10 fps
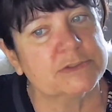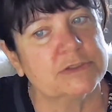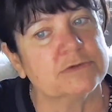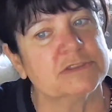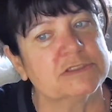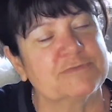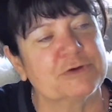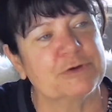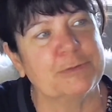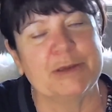So just for
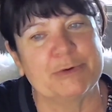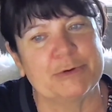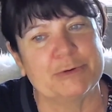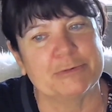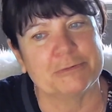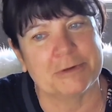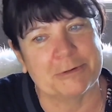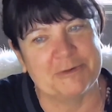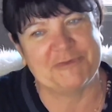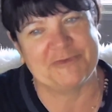you people
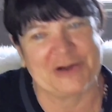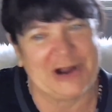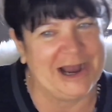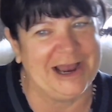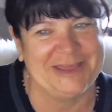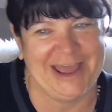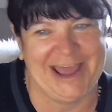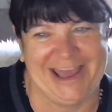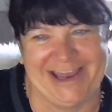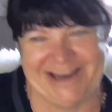who forgot
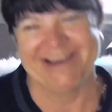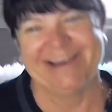that